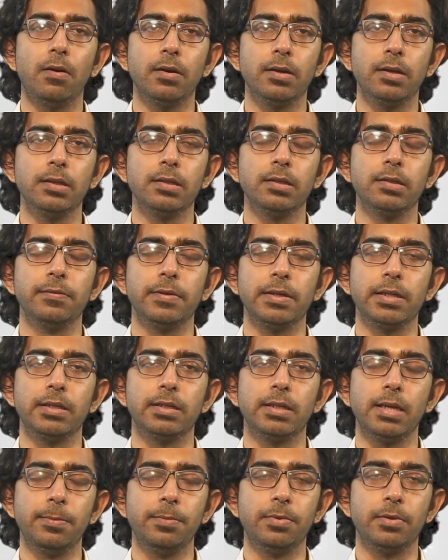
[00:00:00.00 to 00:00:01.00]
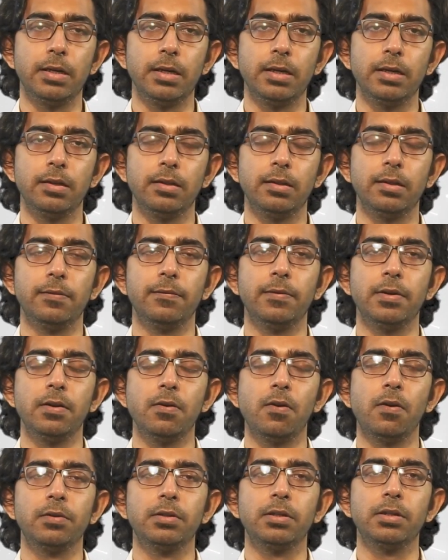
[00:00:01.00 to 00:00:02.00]
organs were separate, they were
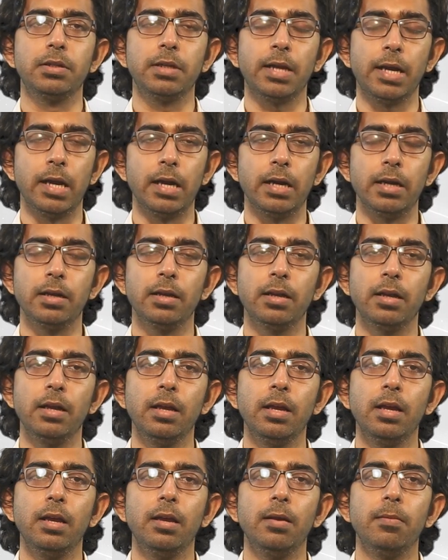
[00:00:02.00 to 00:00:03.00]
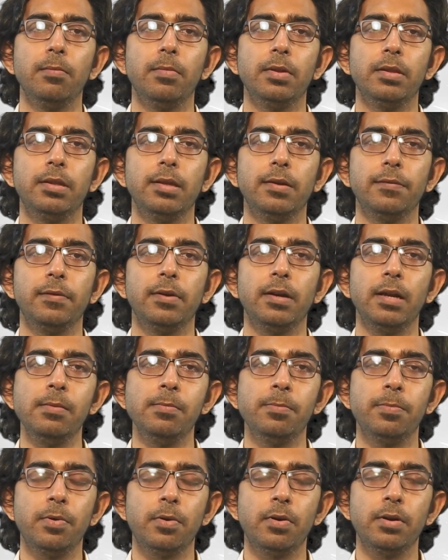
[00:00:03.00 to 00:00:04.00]
not shared, but there were
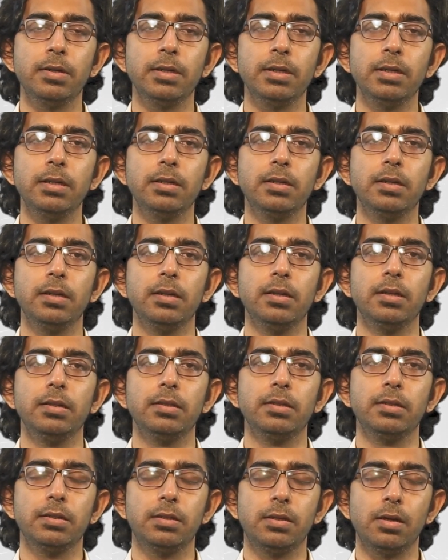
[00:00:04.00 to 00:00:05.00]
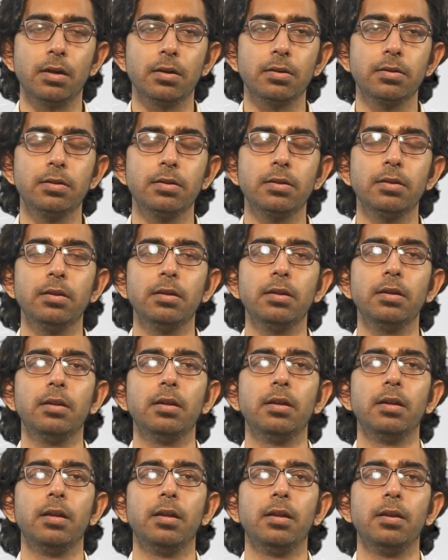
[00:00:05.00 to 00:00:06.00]
important structural
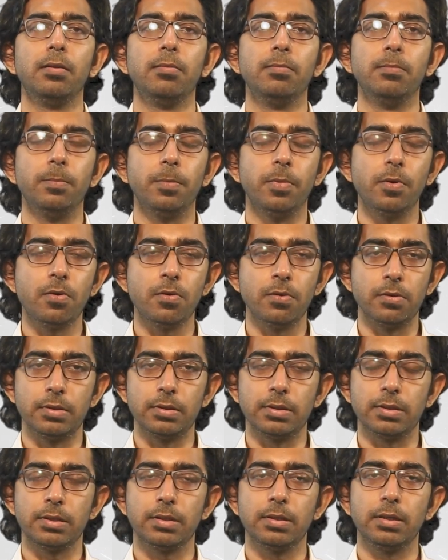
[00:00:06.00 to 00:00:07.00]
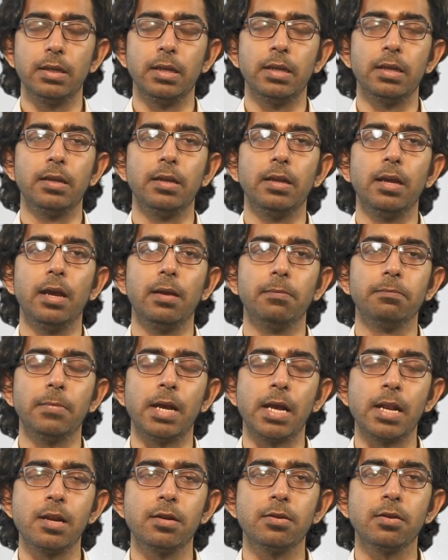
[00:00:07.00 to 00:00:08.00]
bones and
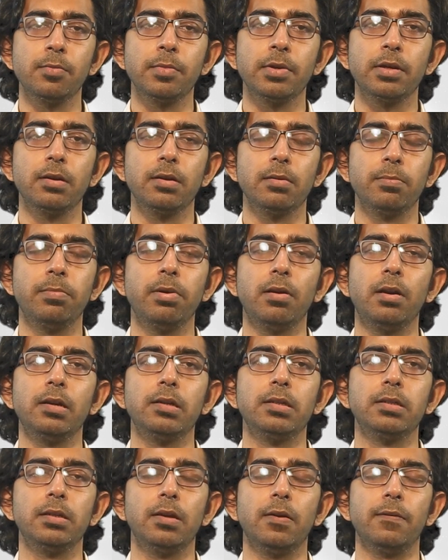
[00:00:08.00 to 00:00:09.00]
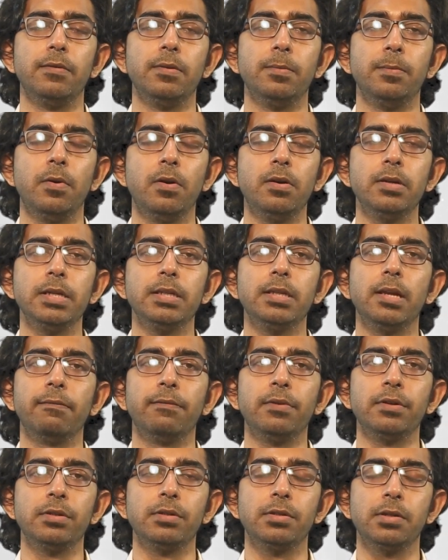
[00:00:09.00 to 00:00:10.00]
anatomical parts of the body
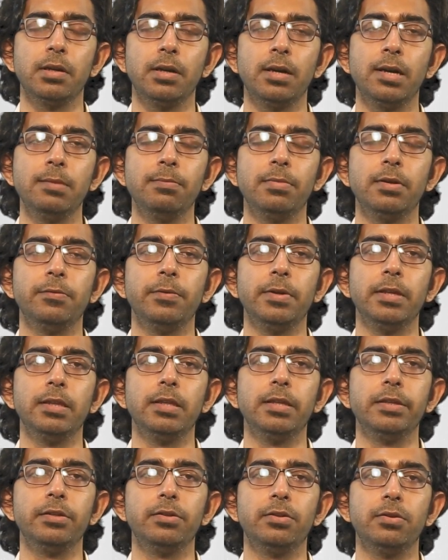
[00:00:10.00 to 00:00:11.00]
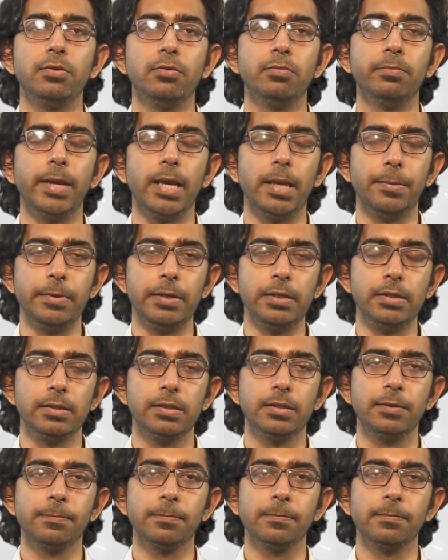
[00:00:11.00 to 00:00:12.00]
that were shared between these two
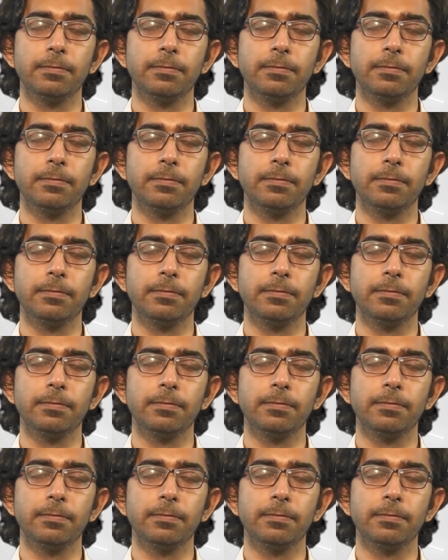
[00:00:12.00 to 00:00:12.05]
babies.